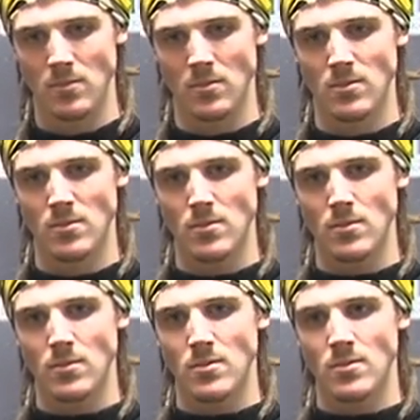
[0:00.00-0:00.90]

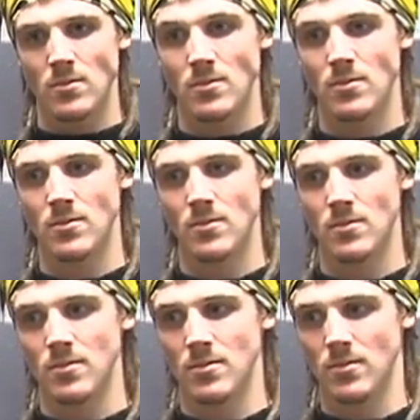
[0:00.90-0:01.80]

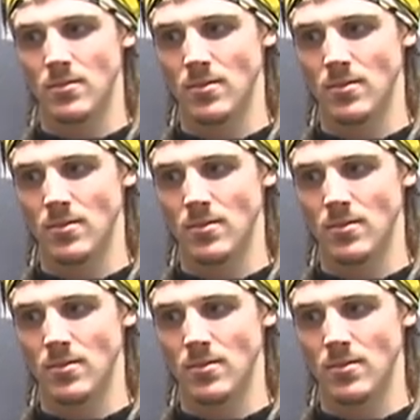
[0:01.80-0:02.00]
[no speech]